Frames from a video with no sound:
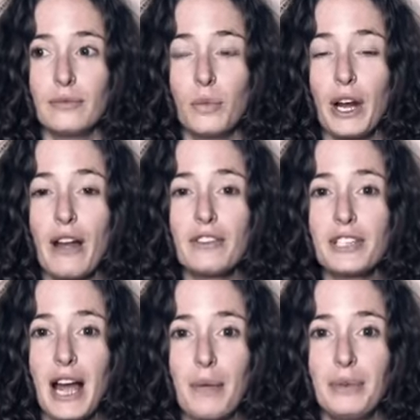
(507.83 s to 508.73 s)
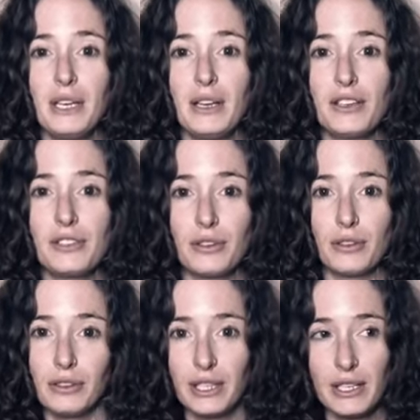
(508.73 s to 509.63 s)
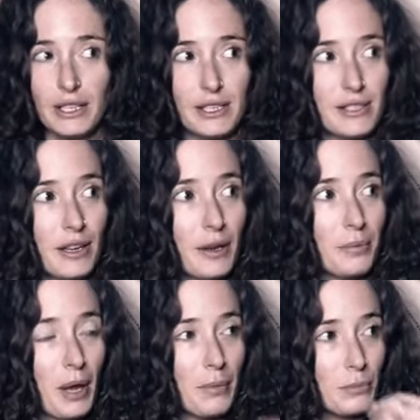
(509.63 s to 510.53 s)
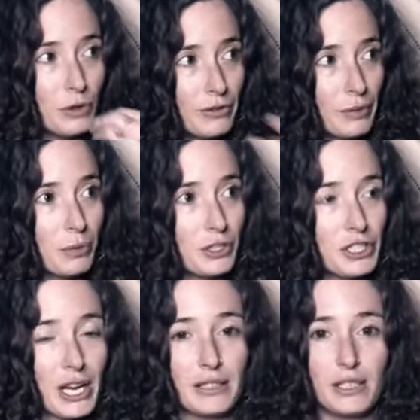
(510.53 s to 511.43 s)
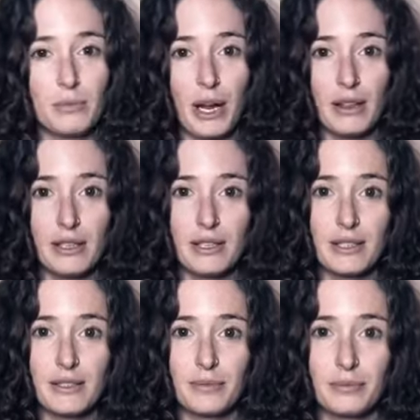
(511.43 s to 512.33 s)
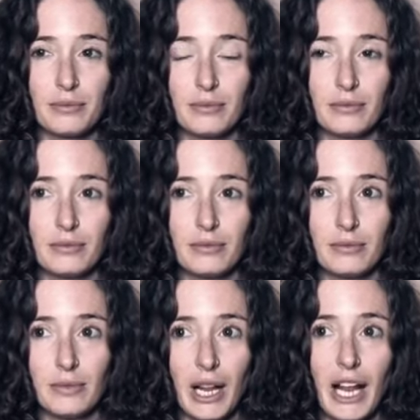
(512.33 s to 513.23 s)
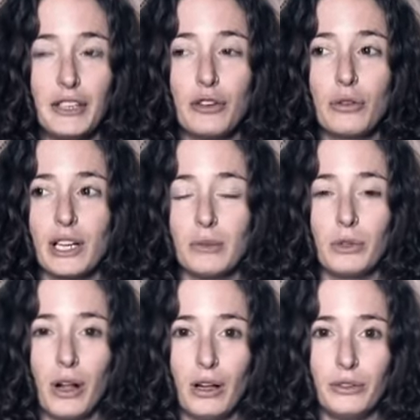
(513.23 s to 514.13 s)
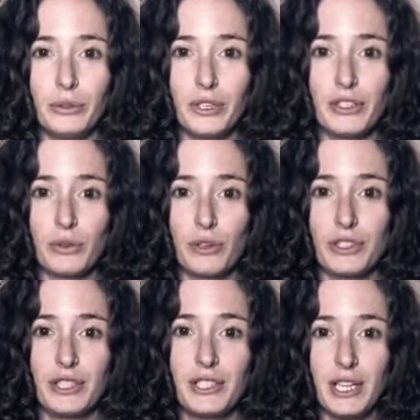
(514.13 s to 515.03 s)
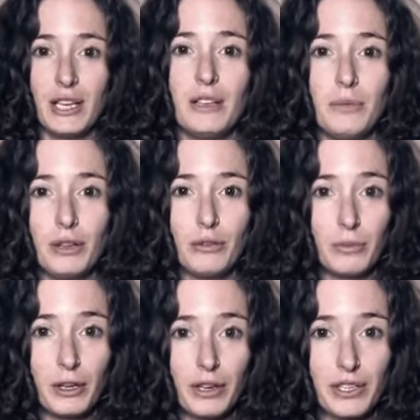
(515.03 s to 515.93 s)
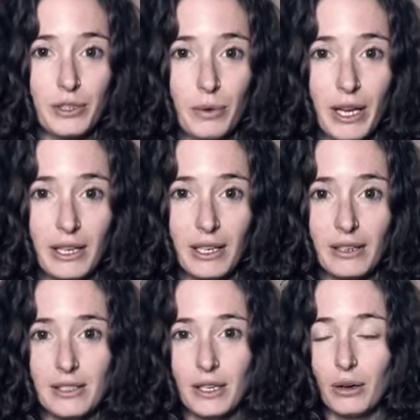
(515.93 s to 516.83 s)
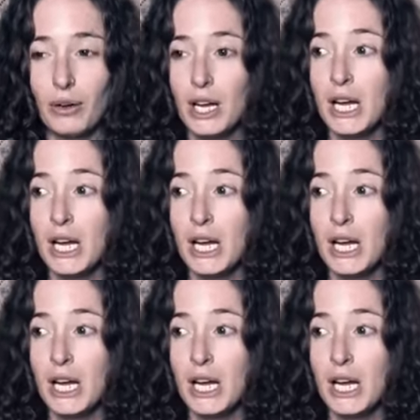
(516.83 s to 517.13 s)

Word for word: whatever's happening externally is a, a movie projected by this incredible all-knowing source that's taking me through my greatest awakening so